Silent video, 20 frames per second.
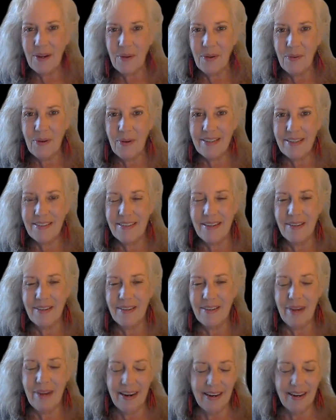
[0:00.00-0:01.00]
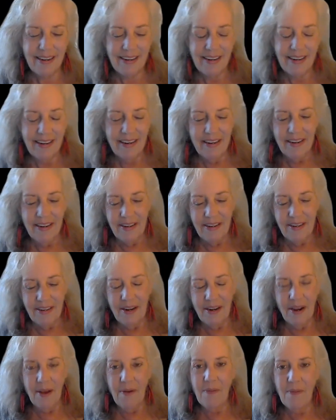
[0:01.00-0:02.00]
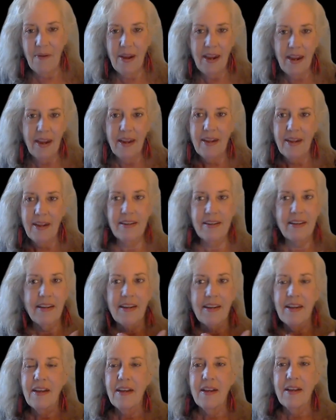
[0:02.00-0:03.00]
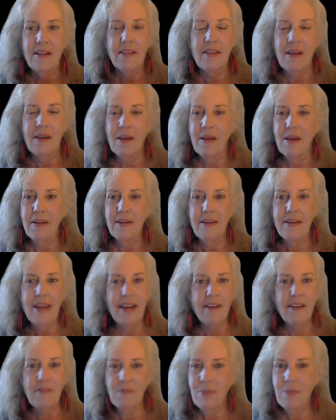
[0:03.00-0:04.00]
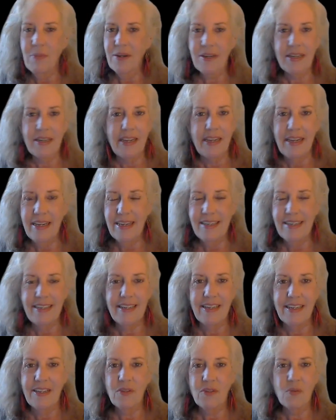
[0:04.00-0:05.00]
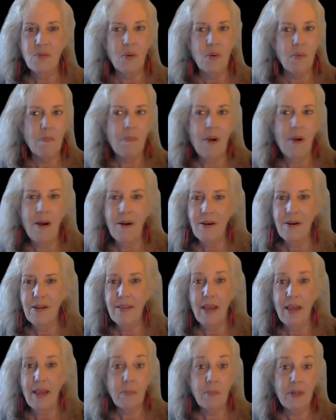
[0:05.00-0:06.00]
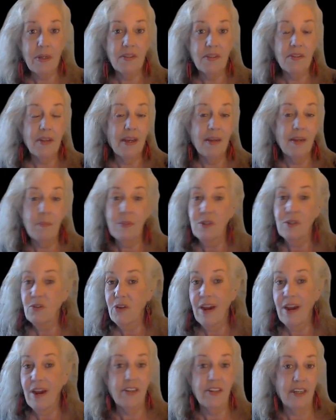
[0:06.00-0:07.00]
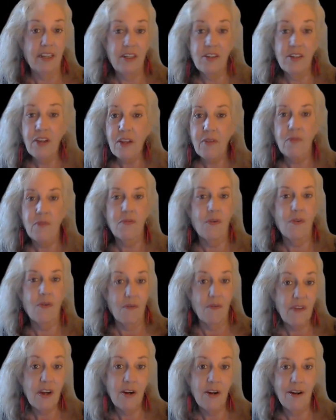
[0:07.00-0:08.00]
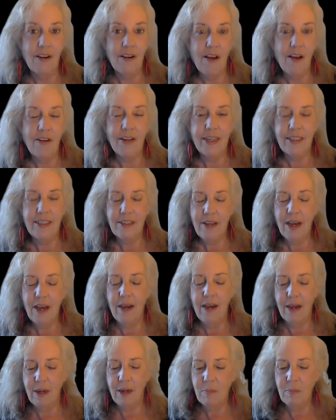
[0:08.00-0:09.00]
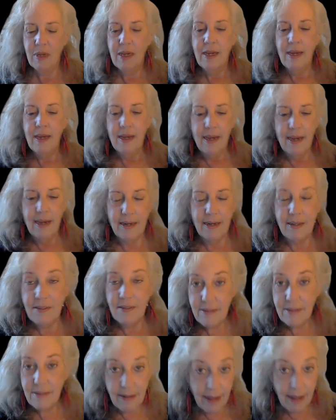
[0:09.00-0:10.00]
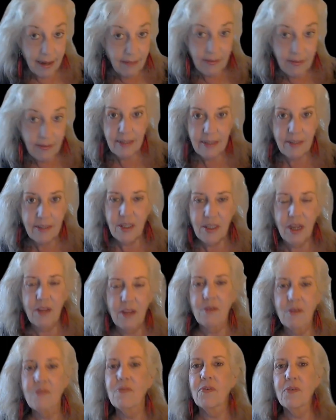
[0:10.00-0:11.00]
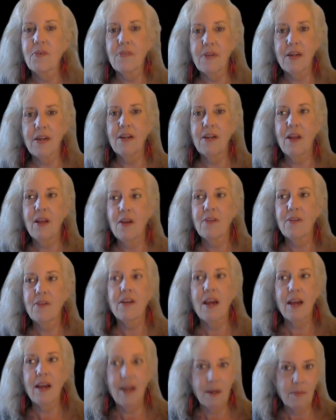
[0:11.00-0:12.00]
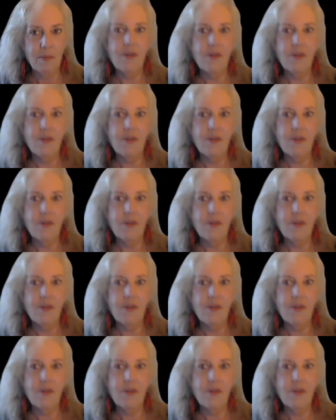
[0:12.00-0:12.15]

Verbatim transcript: Go West, young man, you know, and the Native American Indians were part of that because they had been trashing each other for a very long time and enslaving each other for a very long time.